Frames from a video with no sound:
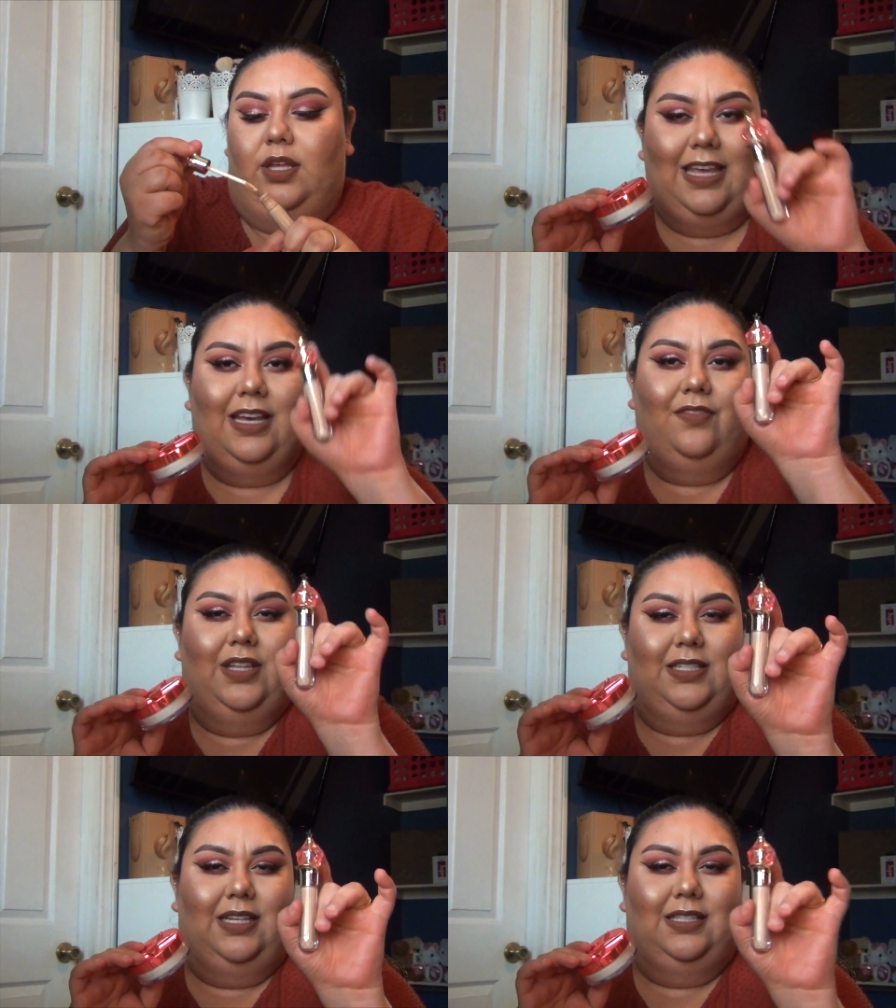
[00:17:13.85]
Think of
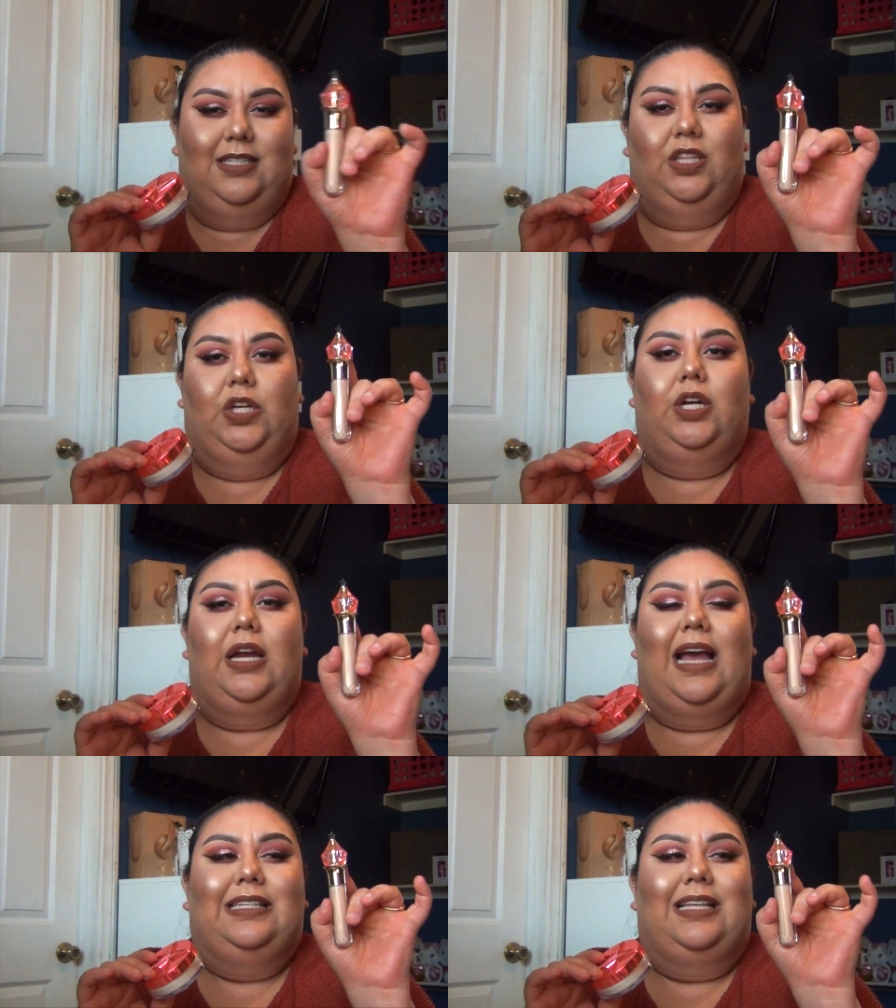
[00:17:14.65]
this concealer
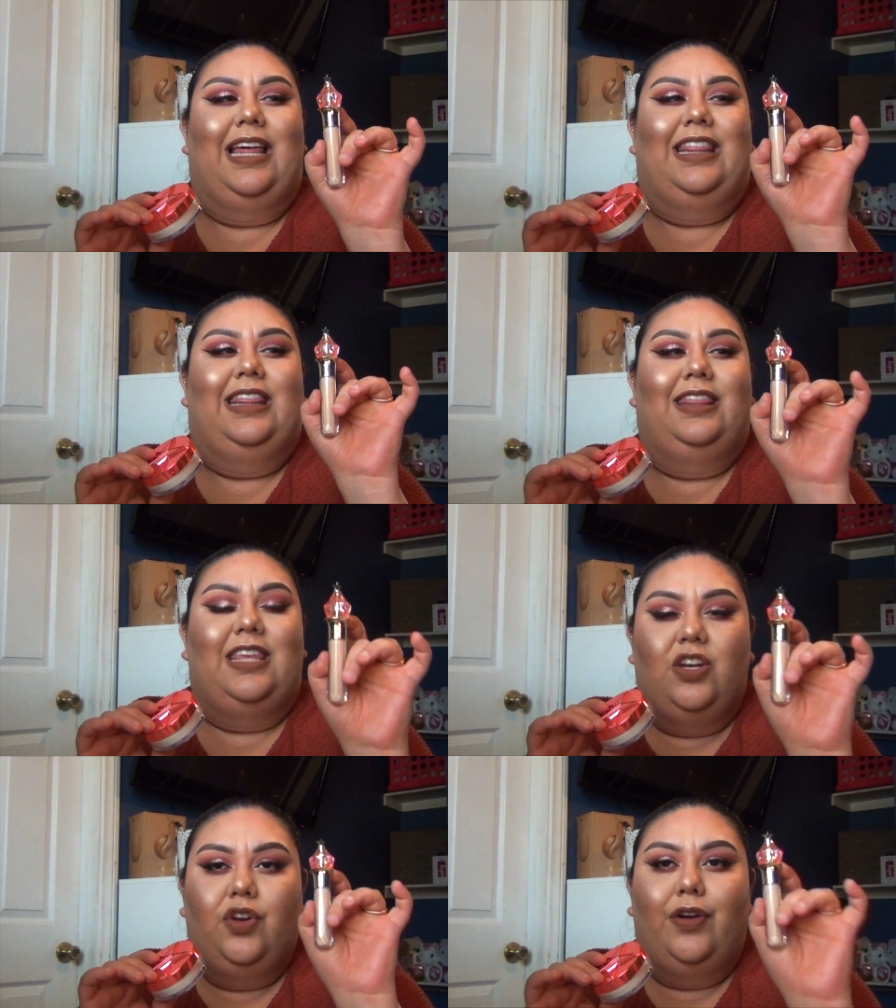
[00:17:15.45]
as a
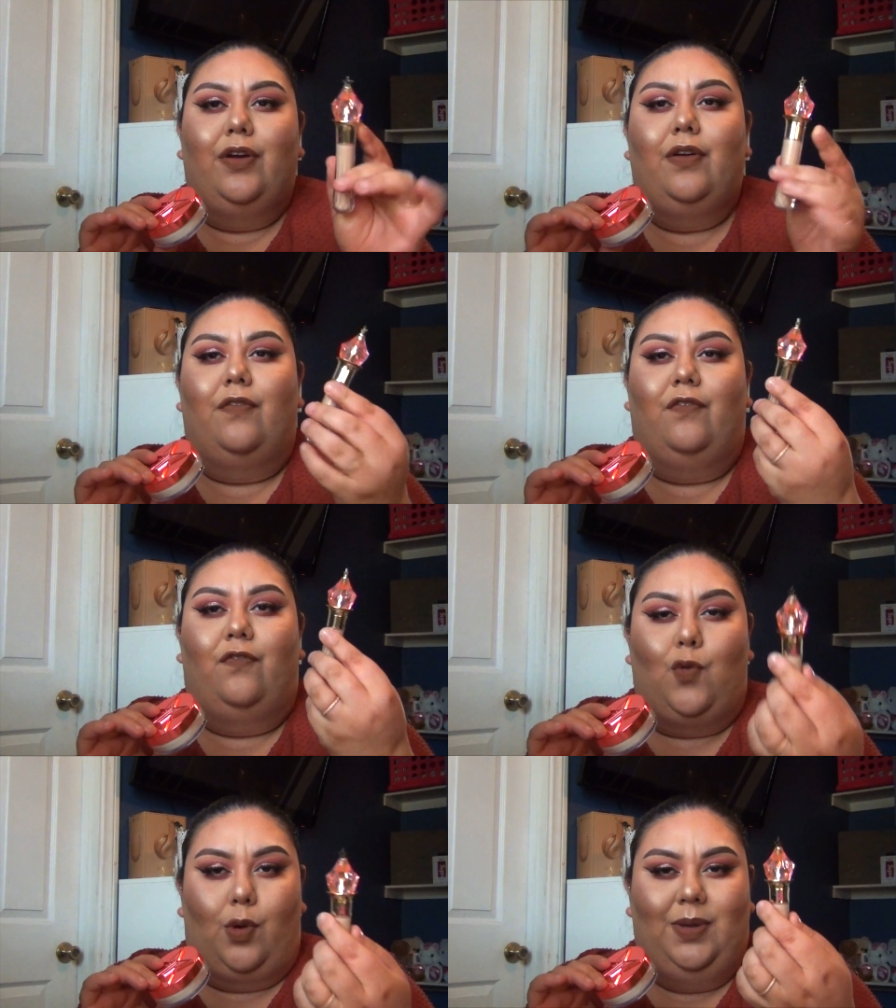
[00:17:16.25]
thinner
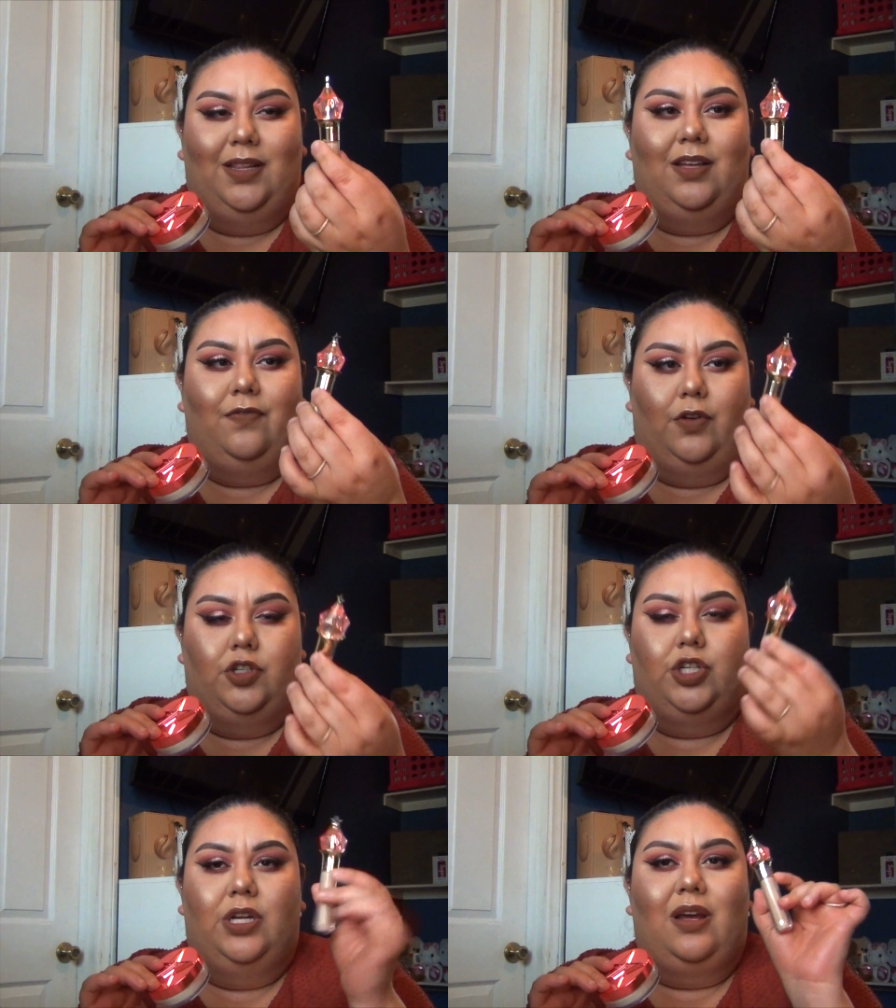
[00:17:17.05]
formula
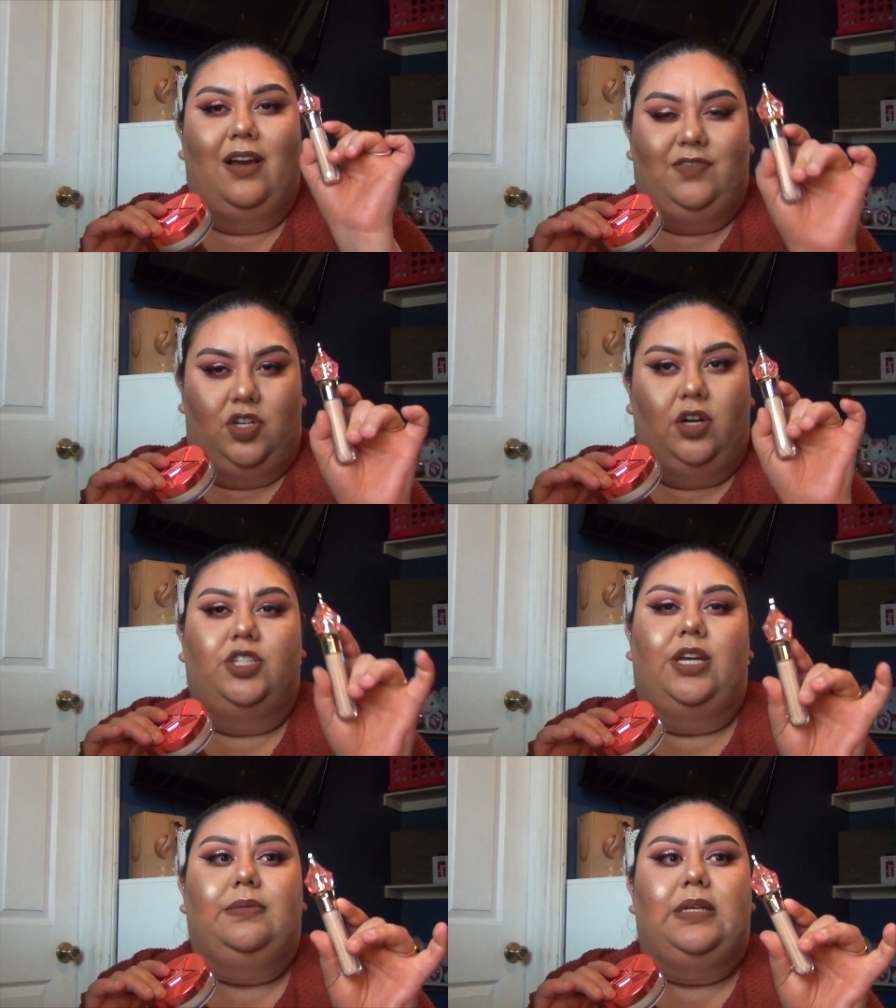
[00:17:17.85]
version of Tarte
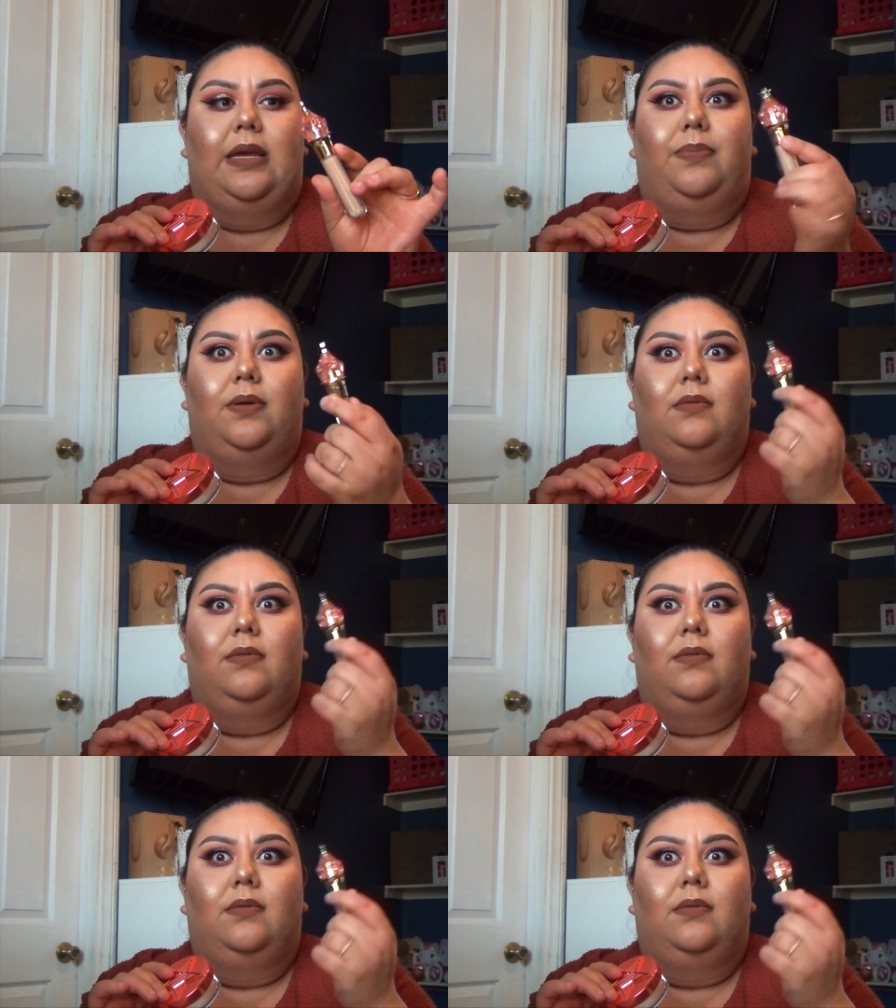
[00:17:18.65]
Shape Tape